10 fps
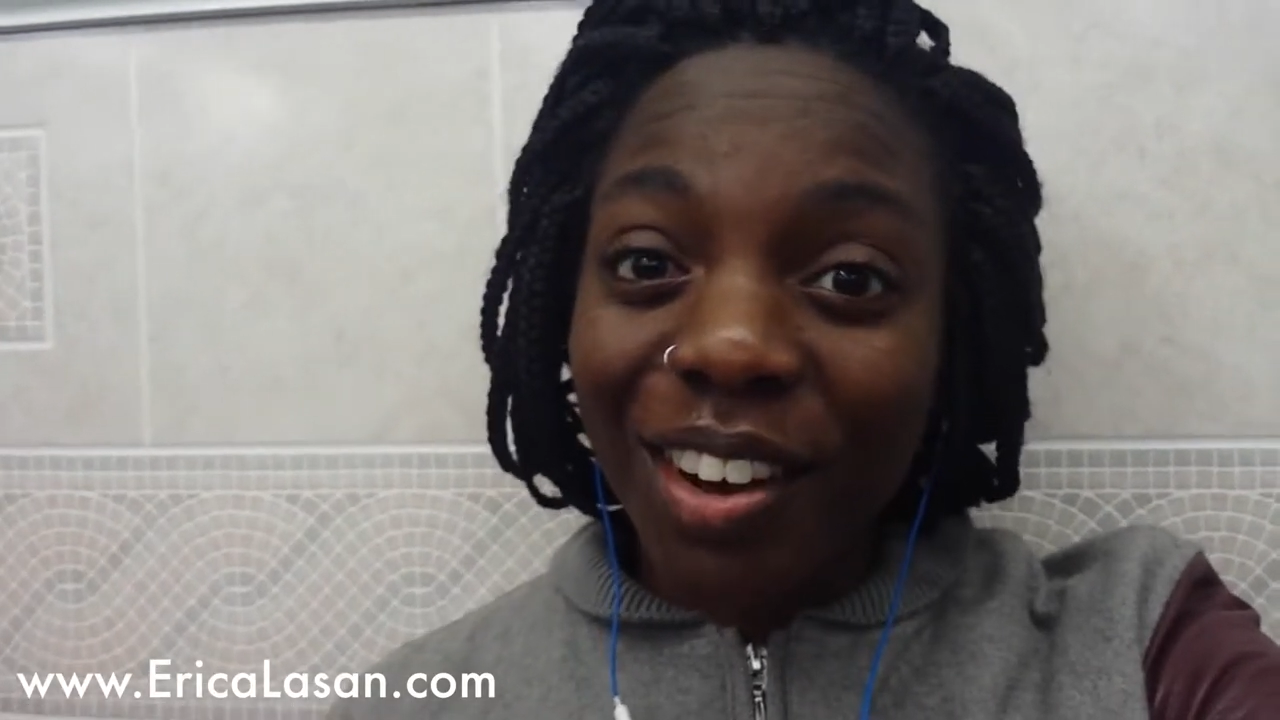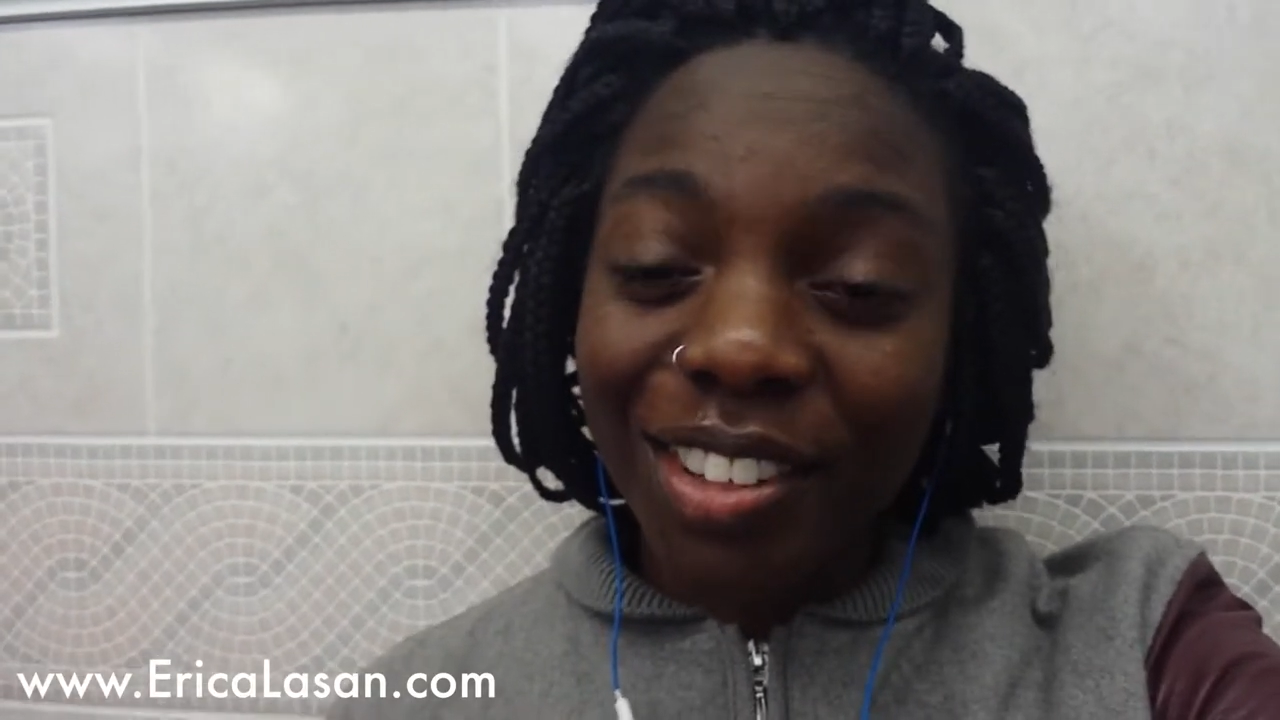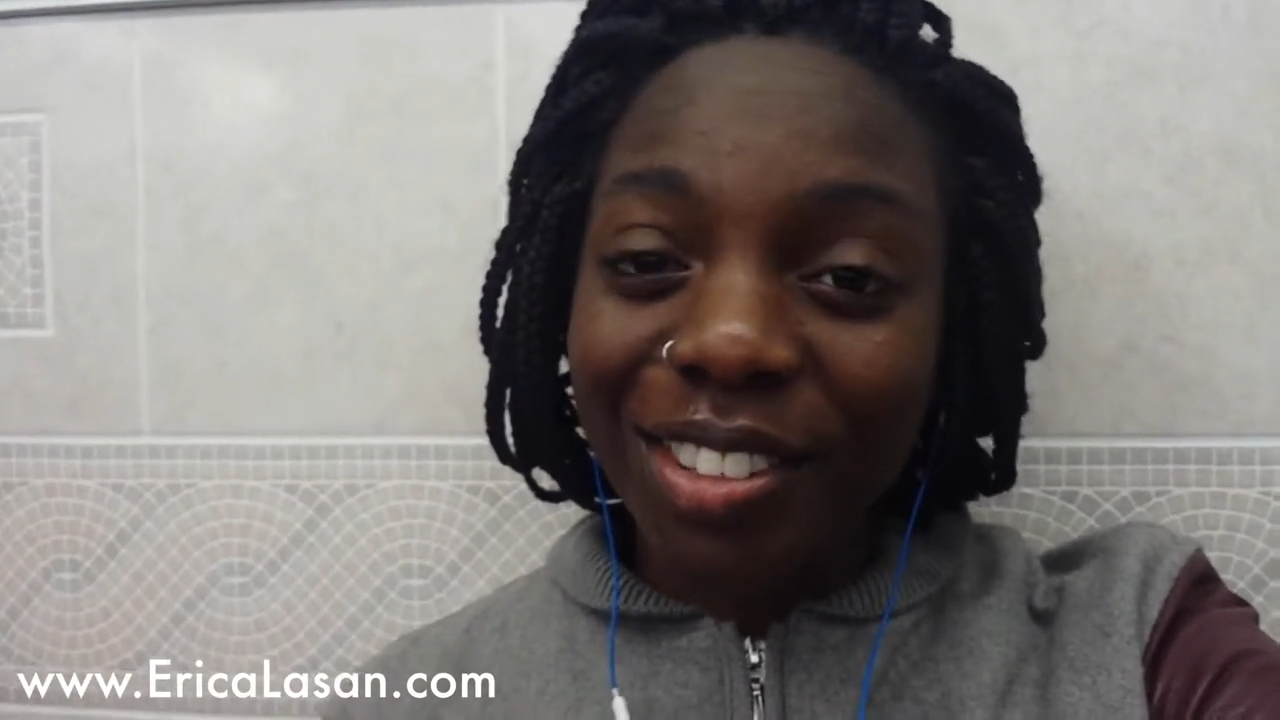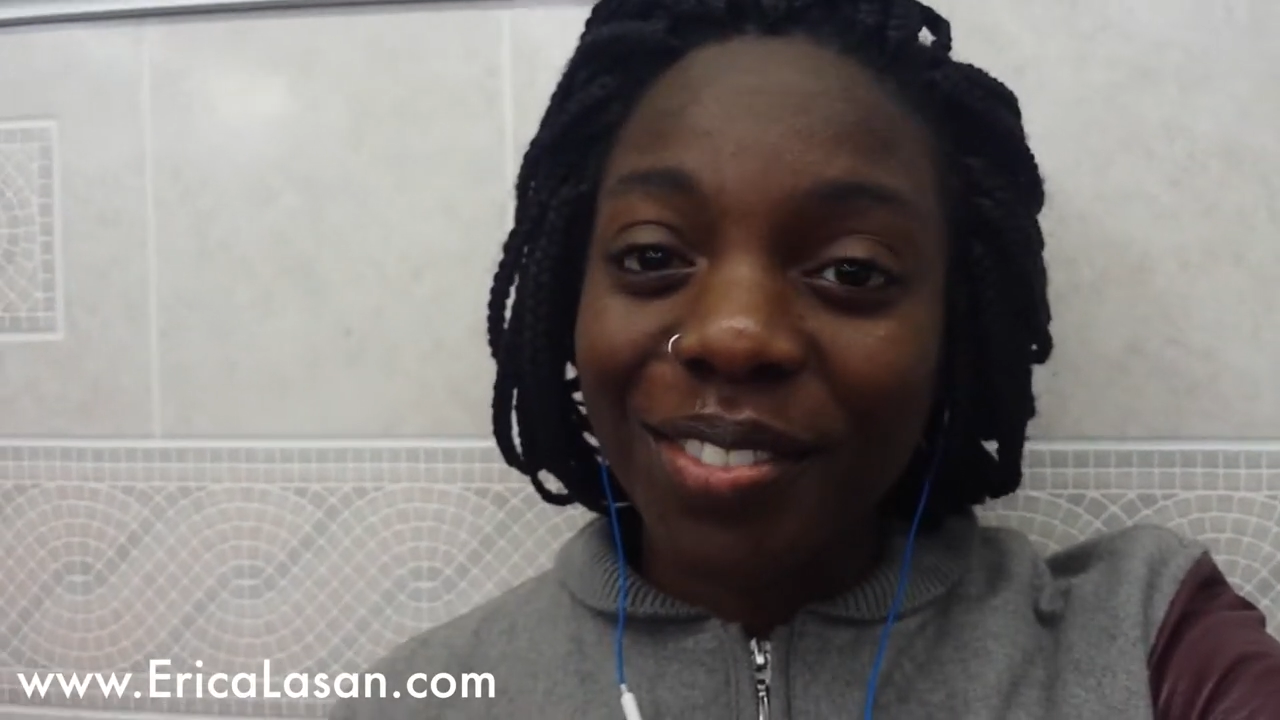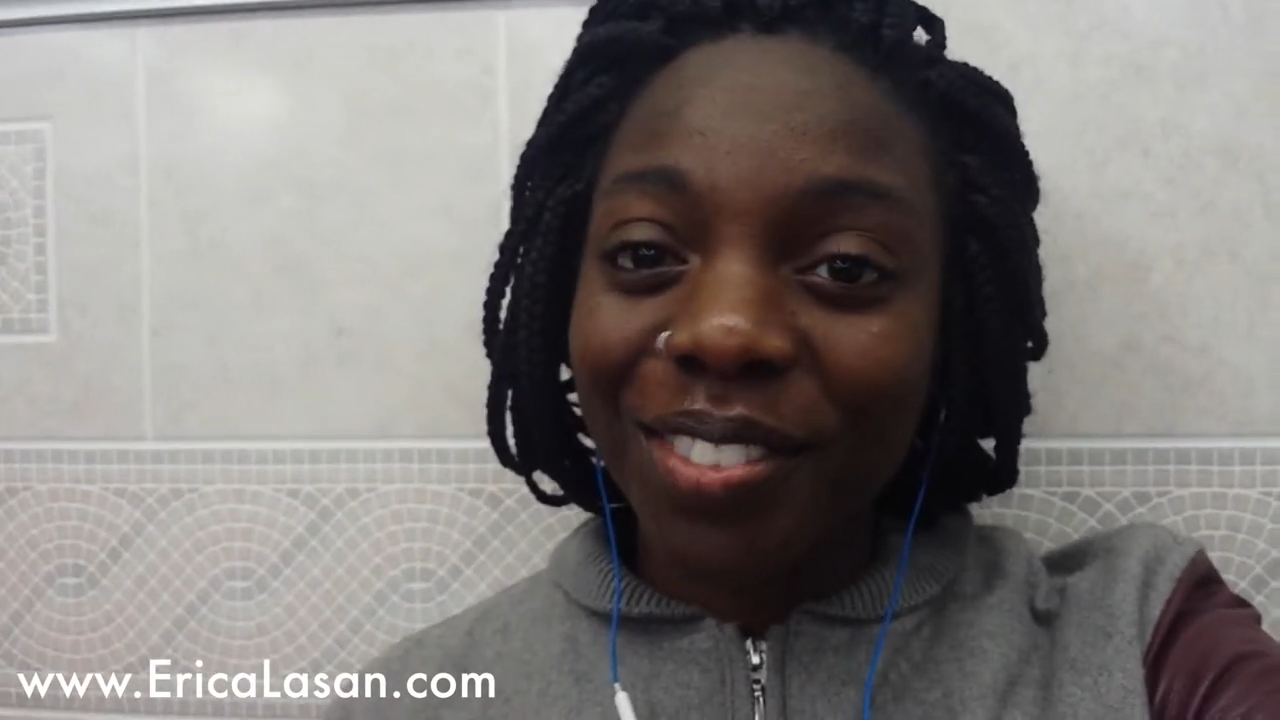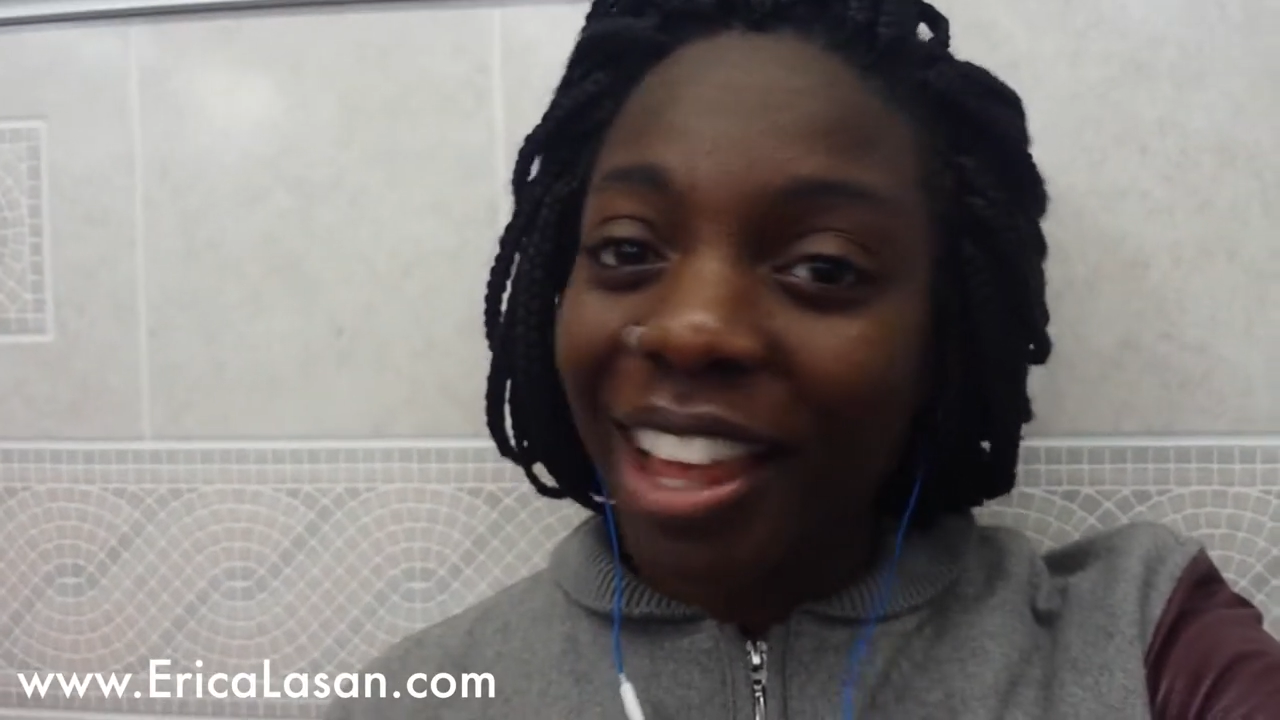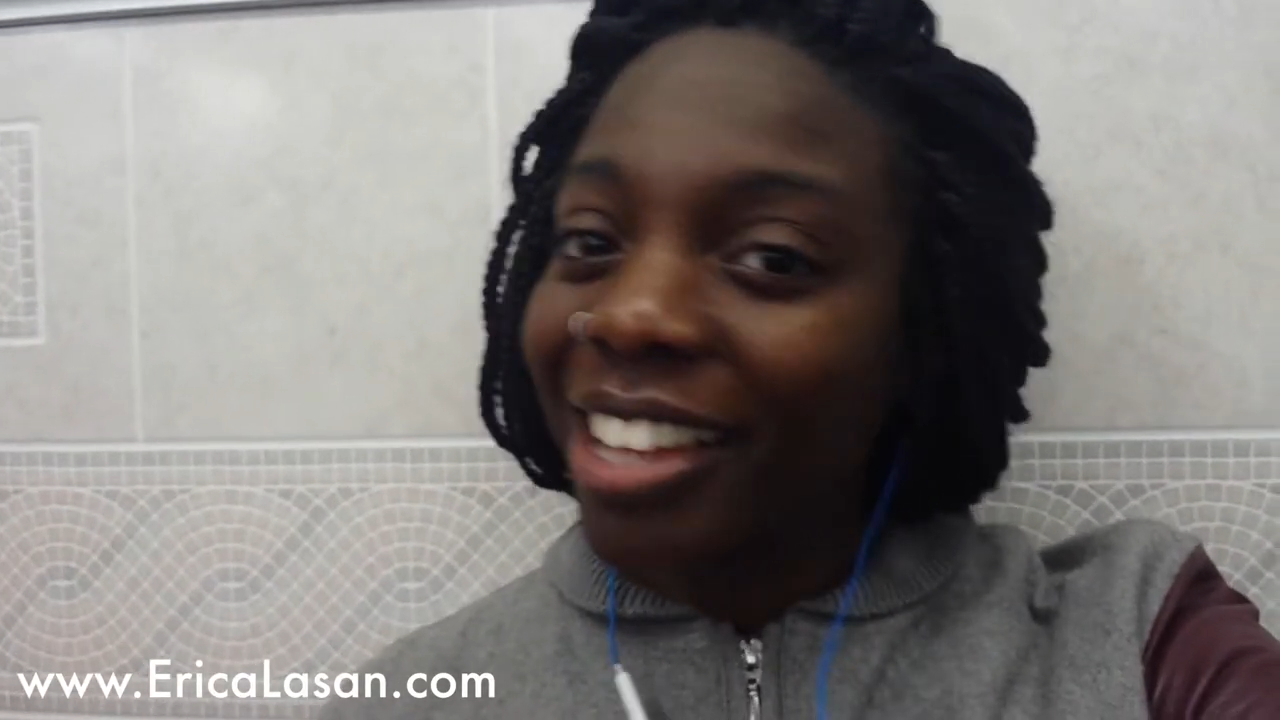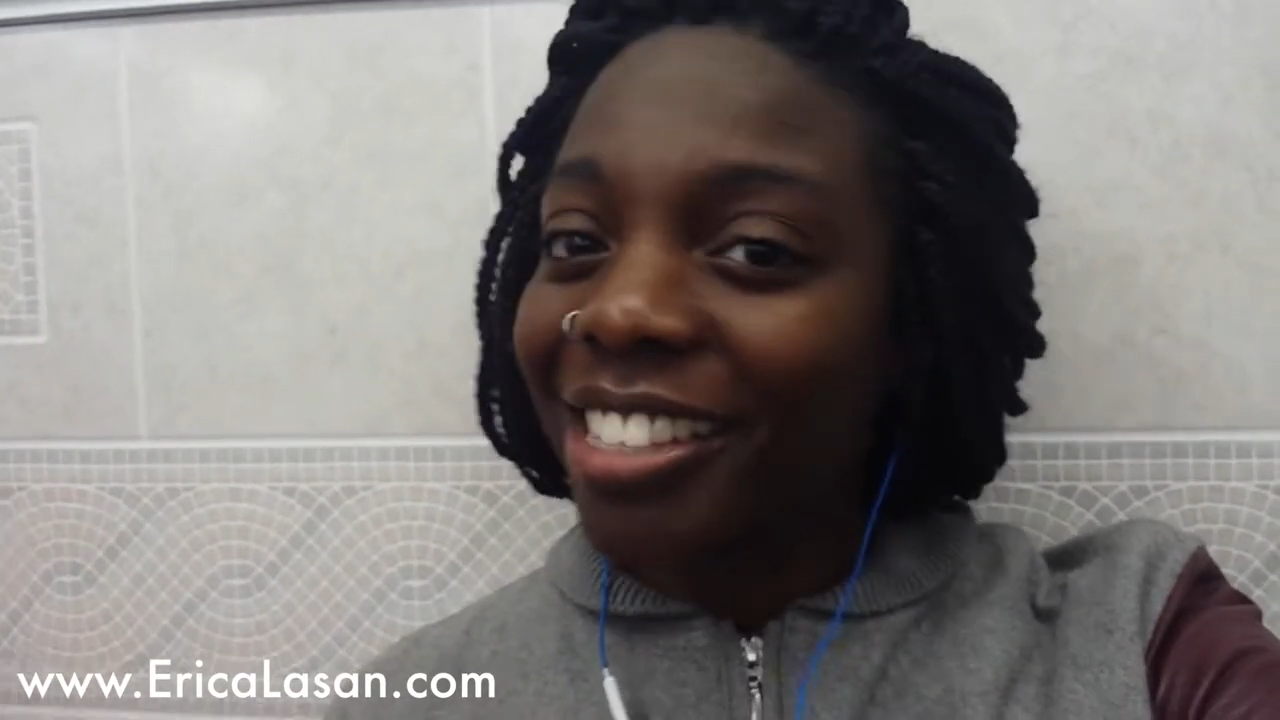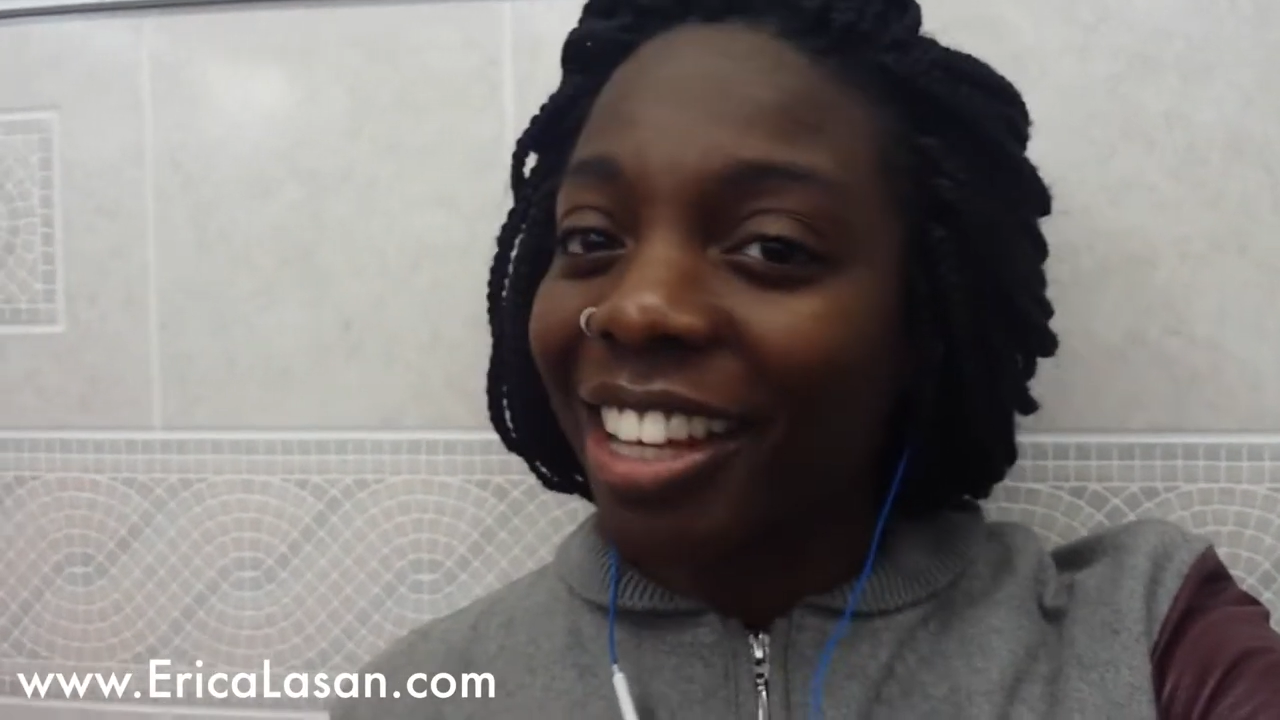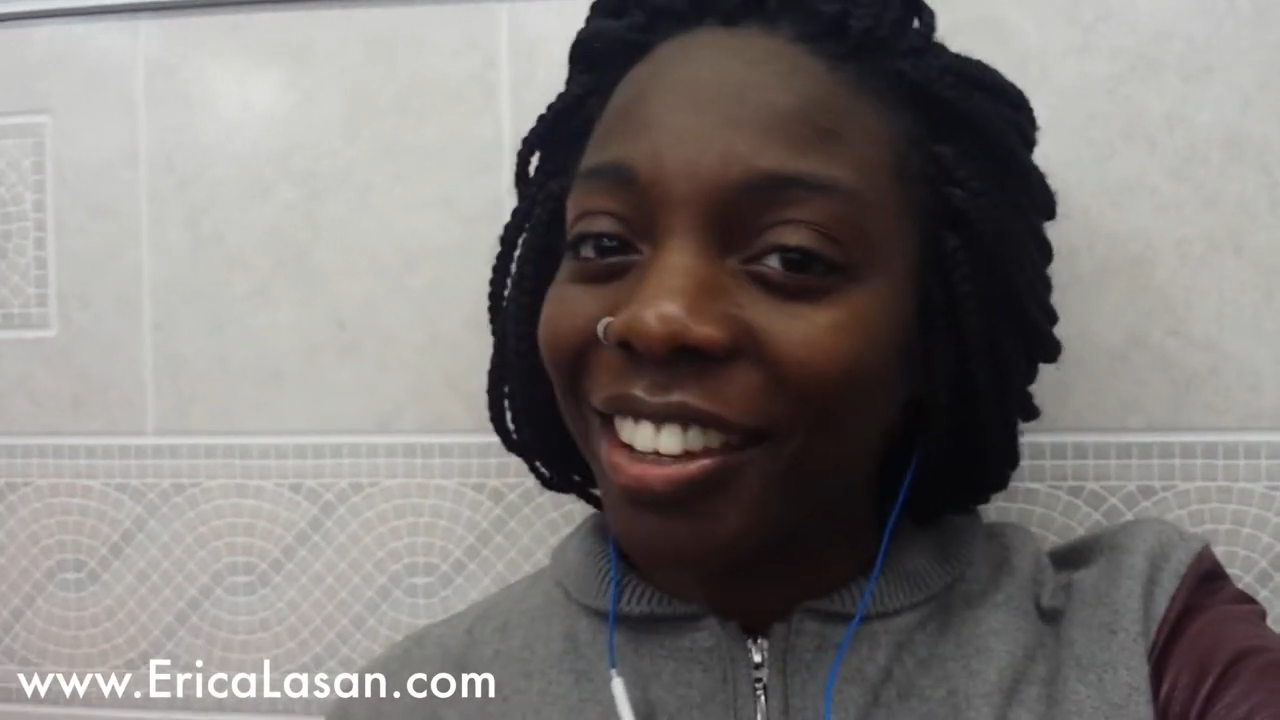awesome
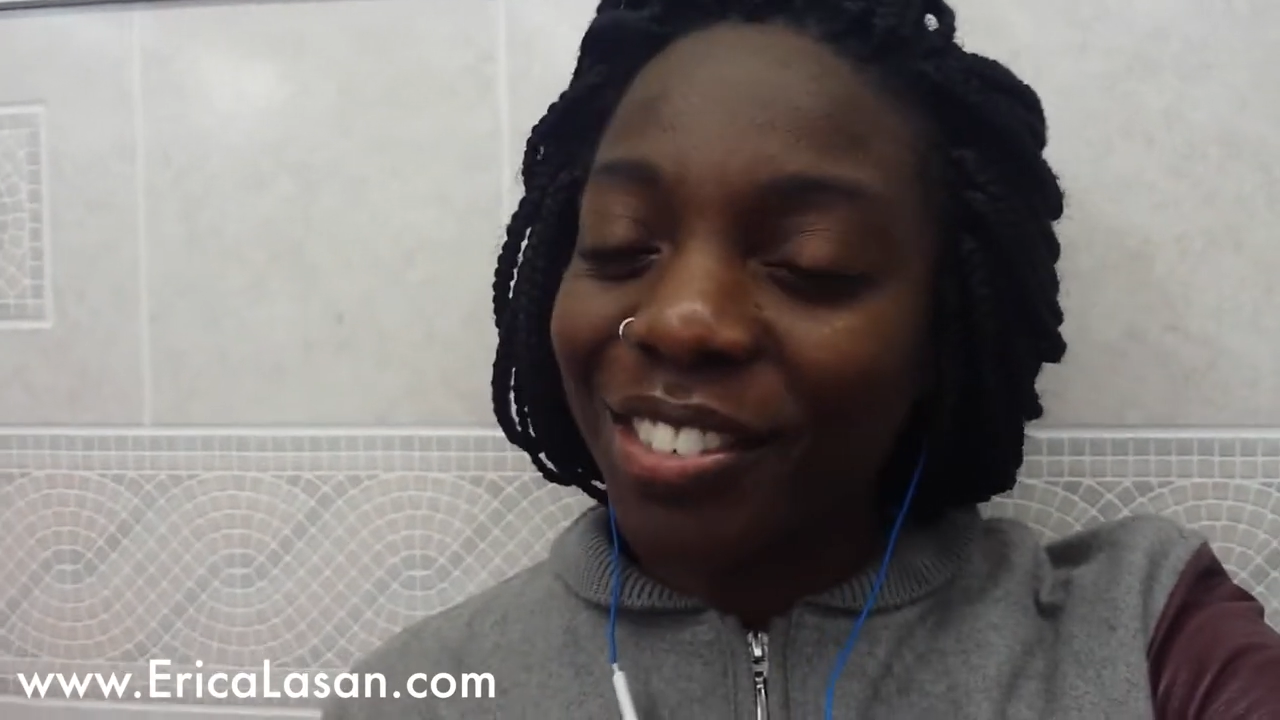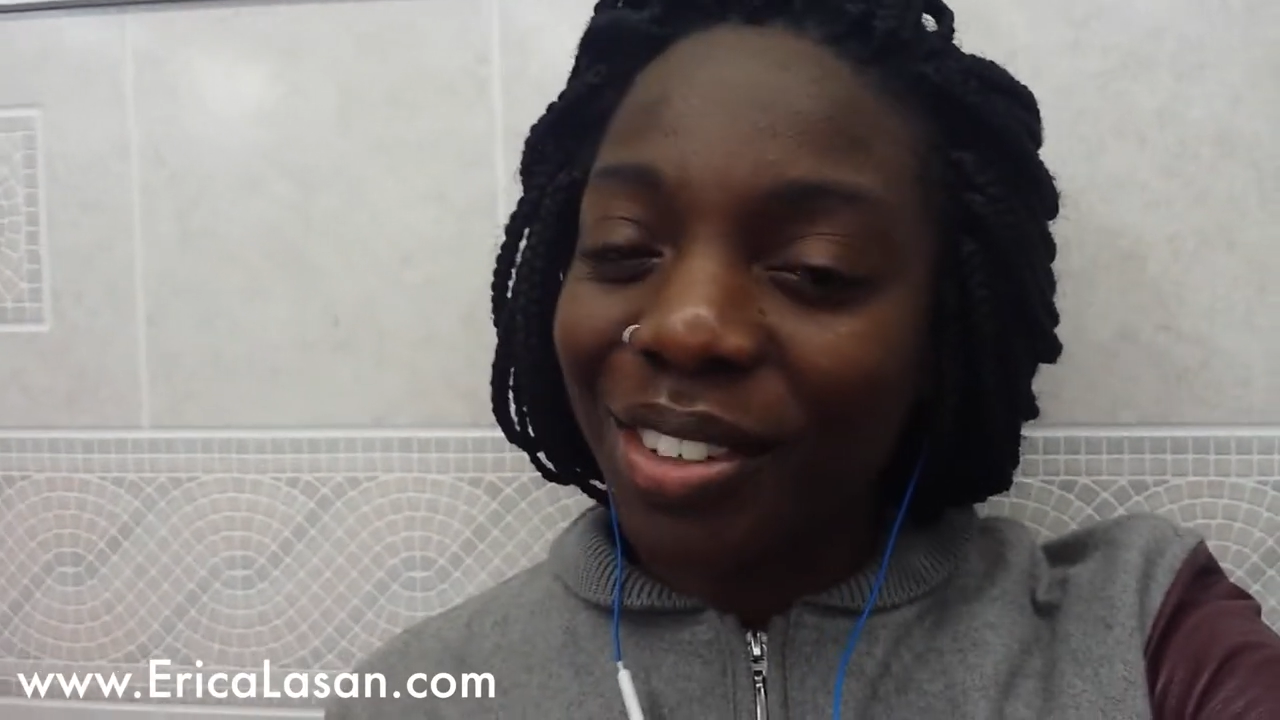last day of